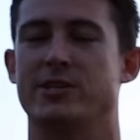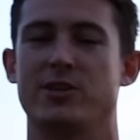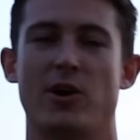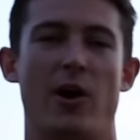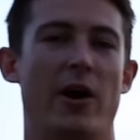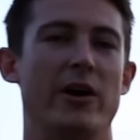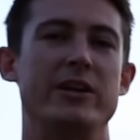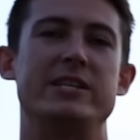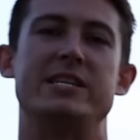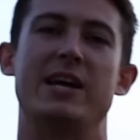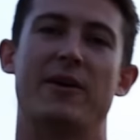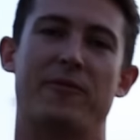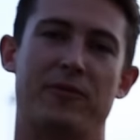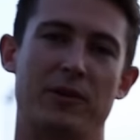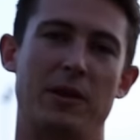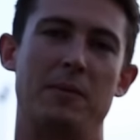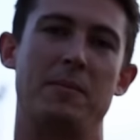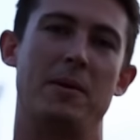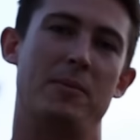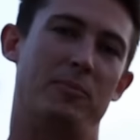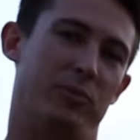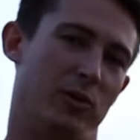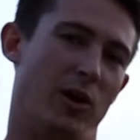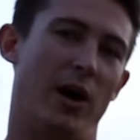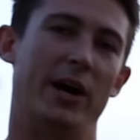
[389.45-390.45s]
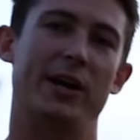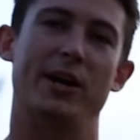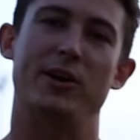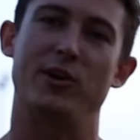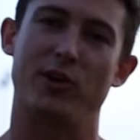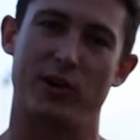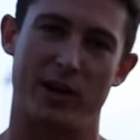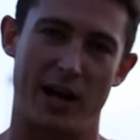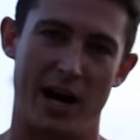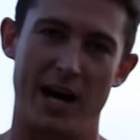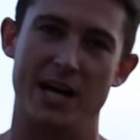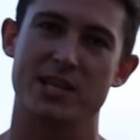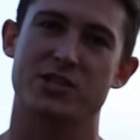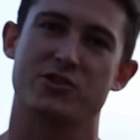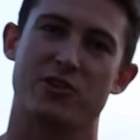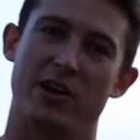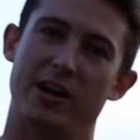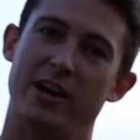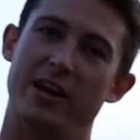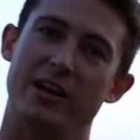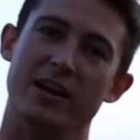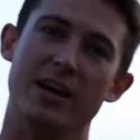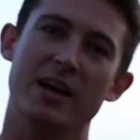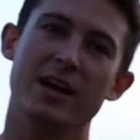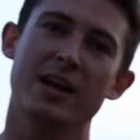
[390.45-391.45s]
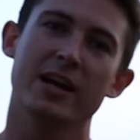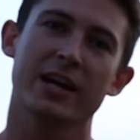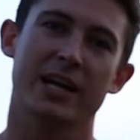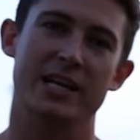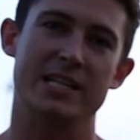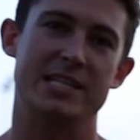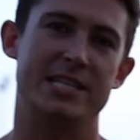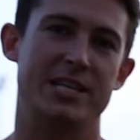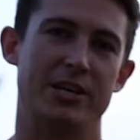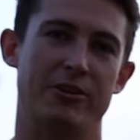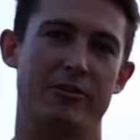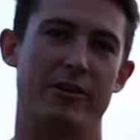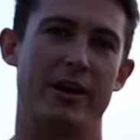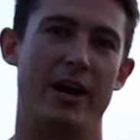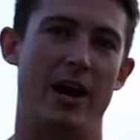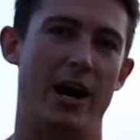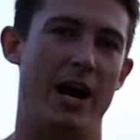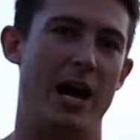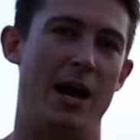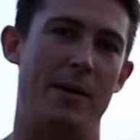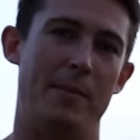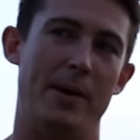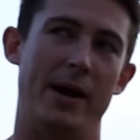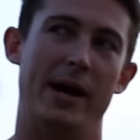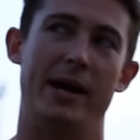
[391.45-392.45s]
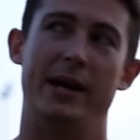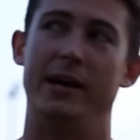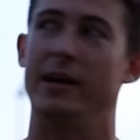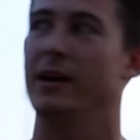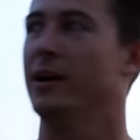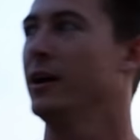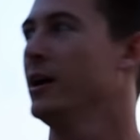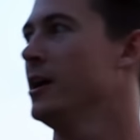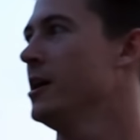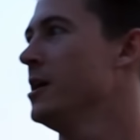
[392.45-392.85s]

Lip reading: So I'd definitely be blinded, not castrated, considering I am a